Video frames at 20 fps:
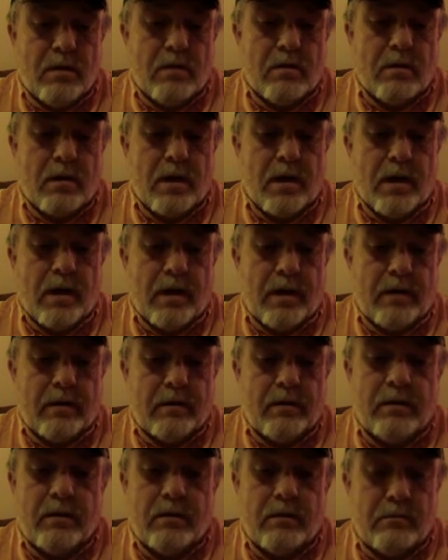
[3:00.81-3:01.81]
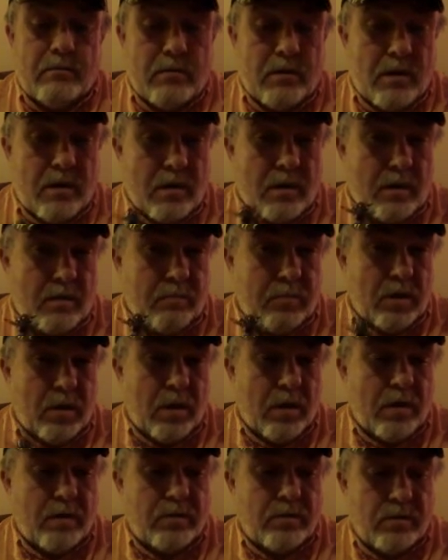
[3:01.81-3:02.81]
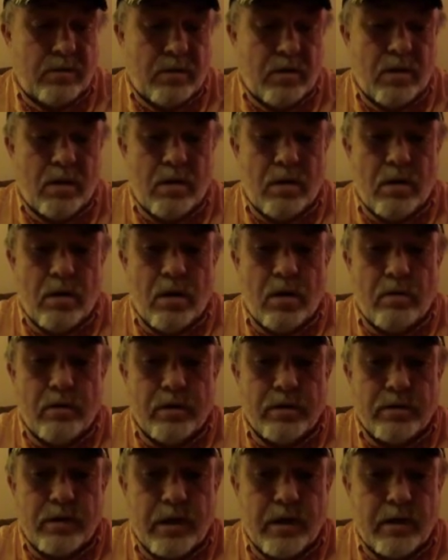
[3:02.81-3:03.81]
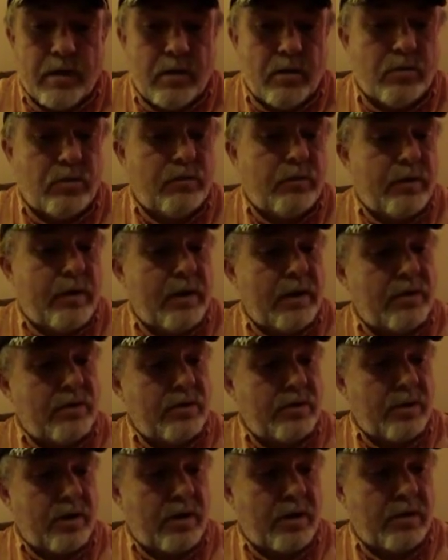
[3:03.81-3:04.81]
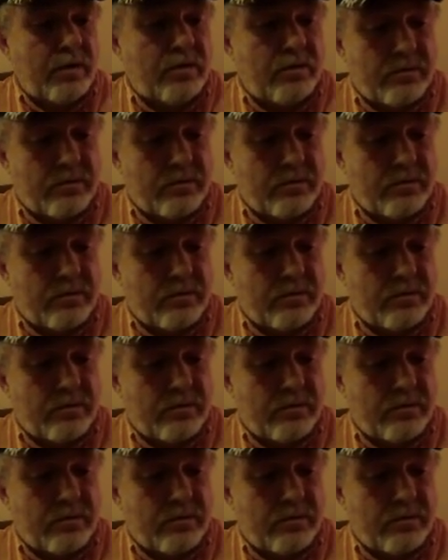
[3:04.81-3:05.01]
All right, A+ on the Santos finesse jig.